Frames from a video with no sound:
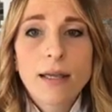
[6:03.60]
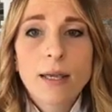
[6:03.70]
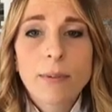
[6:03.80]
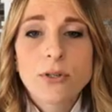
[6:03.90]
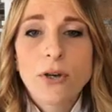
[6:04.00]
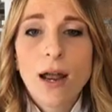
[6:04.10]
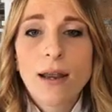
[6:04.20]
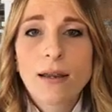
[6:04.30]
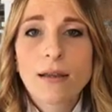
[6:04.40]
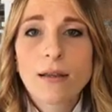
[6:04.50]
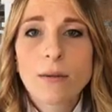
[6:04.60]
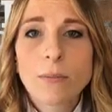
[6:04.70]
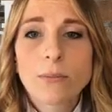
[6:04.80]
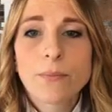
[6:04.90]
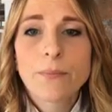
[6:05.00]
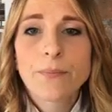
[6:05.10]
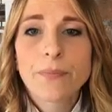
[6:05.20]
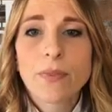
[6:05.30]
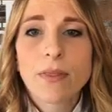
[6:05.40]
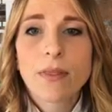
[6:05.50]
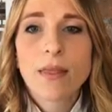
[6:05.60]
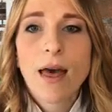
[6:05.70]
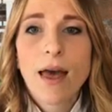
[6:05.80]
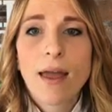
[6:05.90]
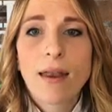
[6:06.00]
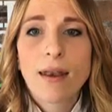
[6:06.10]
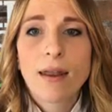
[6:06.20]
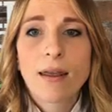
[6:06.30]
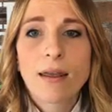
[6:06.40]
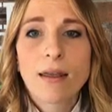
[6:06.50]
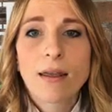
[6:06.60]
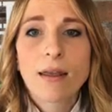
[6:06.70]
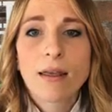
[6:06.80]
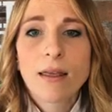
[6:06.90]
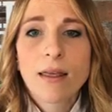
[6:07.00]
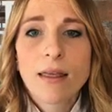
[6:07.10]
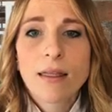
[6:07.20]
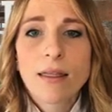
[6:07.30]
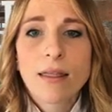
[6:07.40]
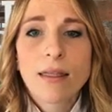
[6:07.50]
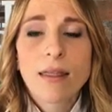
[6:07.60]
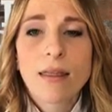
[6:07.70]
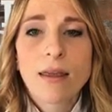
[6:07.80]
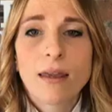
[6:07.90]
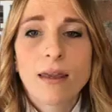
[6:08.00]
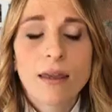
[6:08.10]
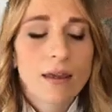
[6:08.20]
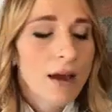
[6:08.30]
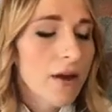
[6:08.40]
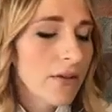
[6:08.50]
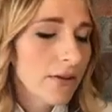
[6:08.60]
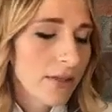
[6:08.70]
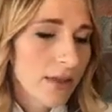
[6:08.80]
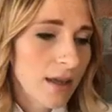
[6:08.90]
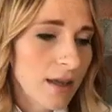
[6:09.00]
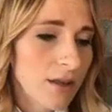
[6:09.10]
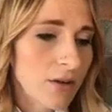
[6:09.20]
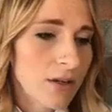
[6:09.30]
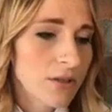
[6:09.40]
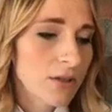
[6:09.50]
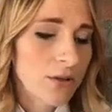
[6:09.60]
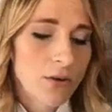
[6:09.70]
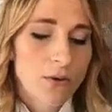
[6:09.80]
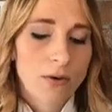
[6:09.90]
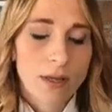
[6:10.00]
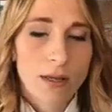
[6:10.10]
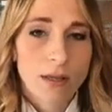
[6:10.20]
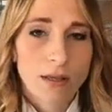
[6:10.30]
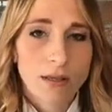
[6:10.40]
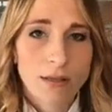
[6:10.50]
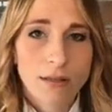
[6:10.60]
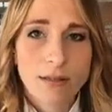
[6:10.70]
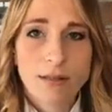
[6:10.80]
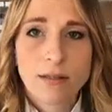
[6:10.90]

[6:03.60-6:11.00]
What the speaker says: keep it dry. Then the other thing you can do is